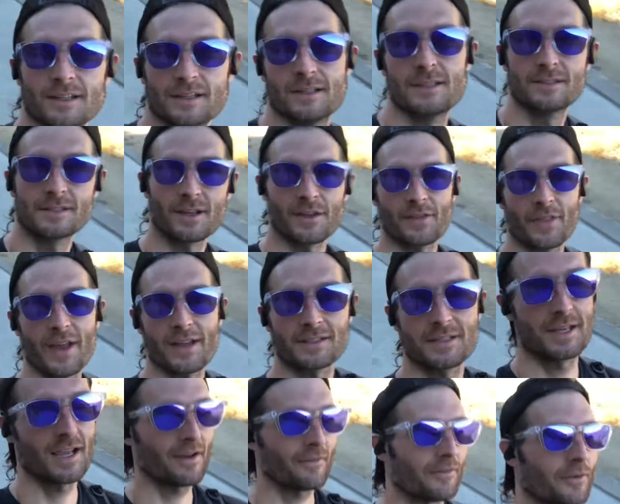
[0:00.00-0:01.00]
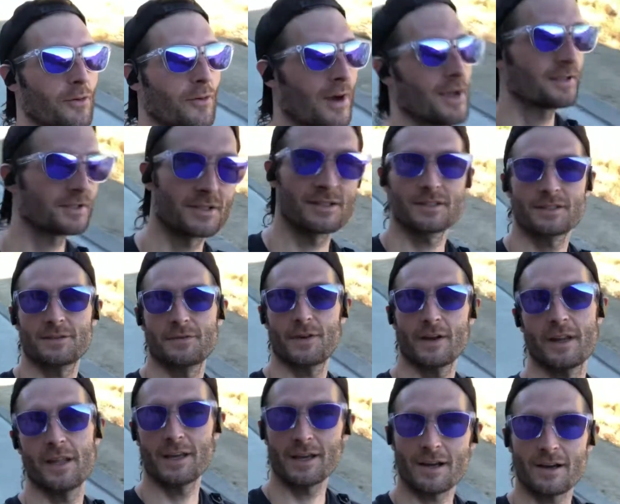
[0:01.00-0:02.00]
So thanks again for watching this
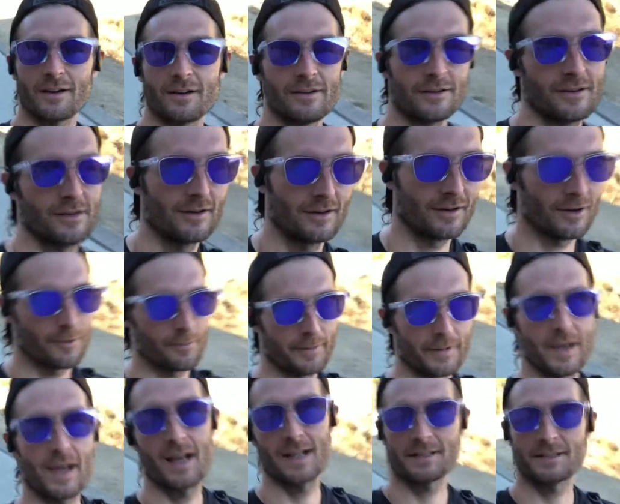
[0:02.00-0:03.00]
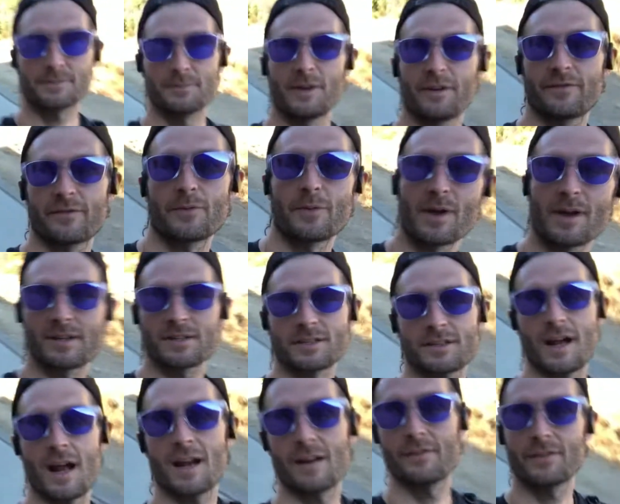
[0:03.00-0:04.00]
video. Hope you got some information
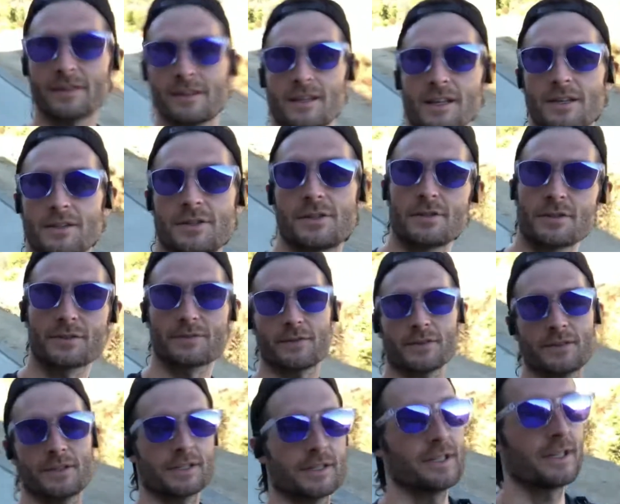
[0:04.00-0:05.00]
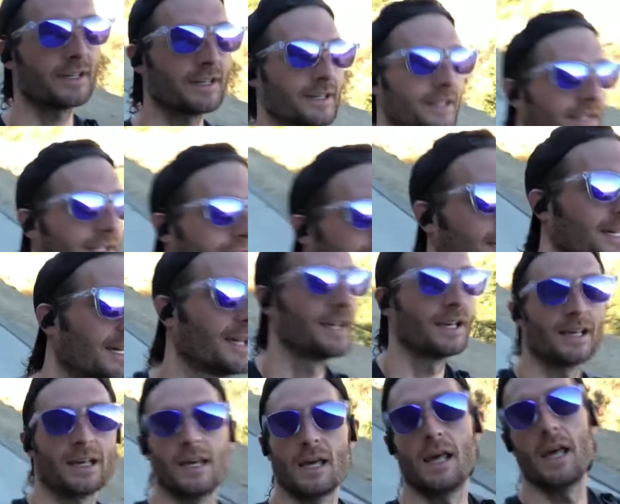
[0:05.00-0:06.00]
out of it that's useful to you.
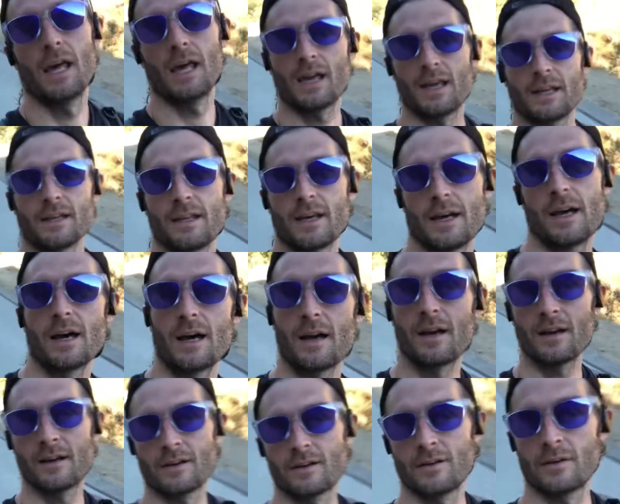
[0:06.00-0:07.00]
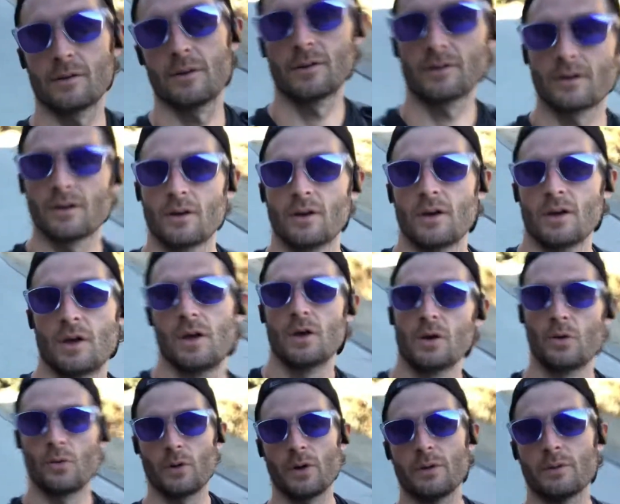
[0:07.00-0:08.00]
And
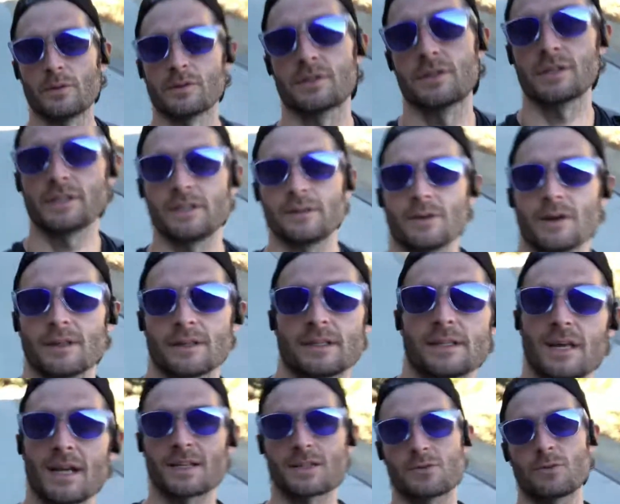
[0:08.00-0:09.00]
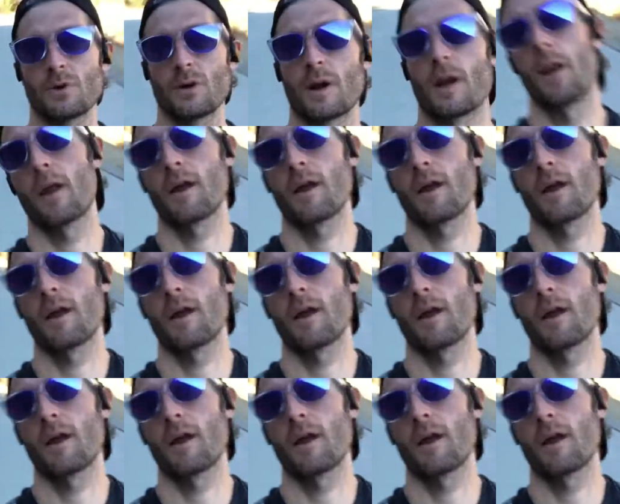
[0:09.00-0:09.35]
we will see you at the next one.